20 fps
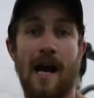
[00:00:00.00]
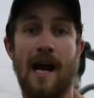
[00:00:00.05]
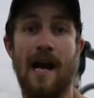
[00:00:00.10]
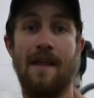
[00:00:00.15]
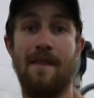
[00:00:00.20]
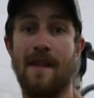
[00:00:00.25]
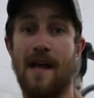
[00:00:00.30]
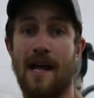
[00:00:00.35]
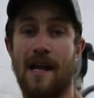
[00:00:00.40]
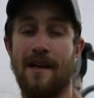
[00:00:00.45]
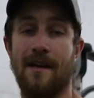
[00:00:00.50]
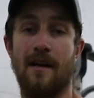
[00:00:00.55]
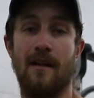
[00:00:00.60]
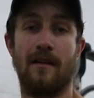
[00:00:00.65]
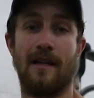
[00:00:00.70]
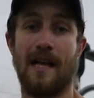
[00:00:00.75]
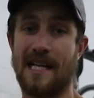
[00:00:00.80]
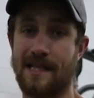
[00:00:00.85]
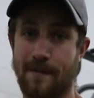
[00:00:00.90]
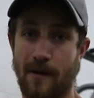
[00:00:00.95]
And then
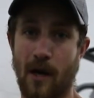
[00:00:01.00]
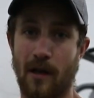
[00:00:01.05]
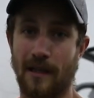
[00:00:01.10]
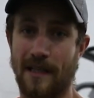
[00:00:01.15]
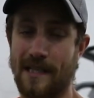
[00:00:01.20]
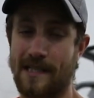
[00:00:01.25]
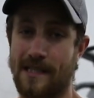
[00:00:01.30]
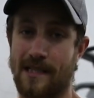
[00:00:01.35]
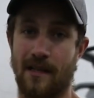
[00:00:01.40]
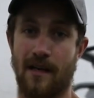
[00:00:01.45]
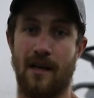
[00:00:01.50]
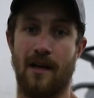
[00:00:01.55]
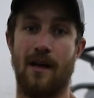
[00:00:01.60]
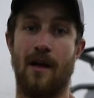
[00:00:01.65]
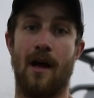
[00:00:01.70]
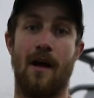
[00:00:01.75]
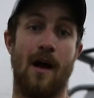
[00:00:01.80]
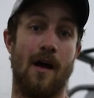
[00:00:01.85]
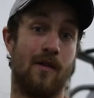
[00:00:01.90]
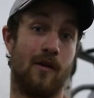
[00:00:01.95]
last but not least,
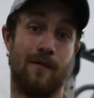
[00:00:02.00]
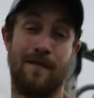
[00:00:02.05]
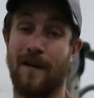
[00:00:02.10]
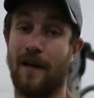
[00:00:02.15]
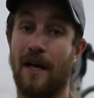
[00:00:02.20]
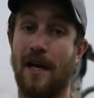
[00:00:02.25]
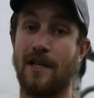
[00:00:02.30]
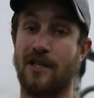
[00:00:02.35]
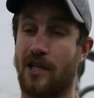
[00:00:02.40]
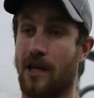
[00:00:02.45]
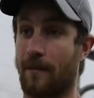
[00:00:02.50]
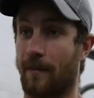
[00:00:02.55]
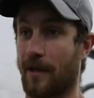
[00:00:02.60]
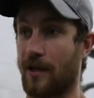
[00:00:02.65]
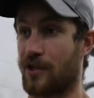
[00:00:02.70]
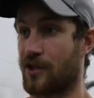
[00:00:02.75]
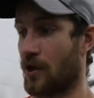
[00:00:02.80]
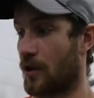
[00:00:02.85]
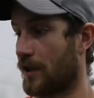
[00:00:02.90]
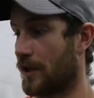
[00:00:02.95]
the other variation I'm
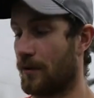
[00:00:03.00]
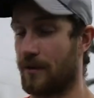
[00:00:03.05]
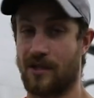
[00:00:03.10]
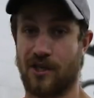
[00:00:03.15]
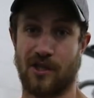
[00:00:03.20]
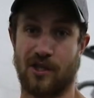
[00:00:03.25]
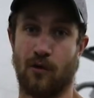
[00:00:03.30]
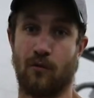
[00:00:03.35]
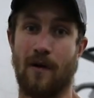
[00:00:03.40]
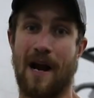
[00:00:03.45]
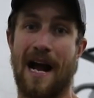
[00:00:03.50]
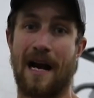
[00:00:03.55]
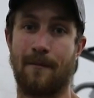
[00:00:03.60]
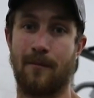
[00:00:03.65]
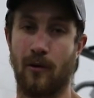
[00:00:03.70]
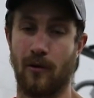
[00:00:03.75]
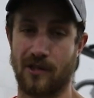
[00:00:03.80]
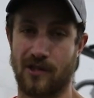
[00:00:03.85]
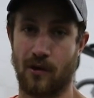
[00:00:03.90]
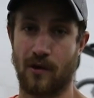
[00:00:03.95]
gonna show you is just a rack
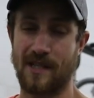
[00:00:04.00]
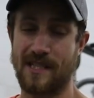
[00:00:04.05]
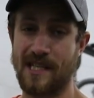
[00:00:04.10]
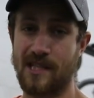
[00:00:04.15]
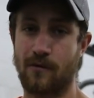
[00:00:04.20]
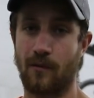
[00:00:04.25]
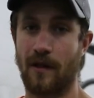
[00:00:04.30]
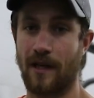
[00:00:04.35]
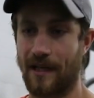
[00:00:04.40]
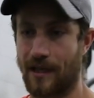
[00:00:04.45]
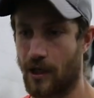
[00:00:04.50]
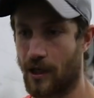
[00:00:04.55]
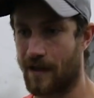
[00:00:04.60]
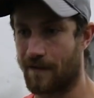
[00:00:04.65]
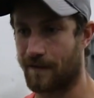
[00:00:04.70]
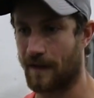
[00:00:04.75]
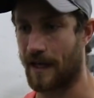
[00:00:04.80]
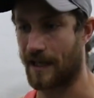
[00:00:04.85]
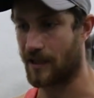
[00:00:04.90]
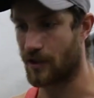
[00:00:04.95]
pull. So this is really good
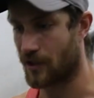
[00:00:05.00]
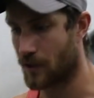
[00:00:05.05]
if like you're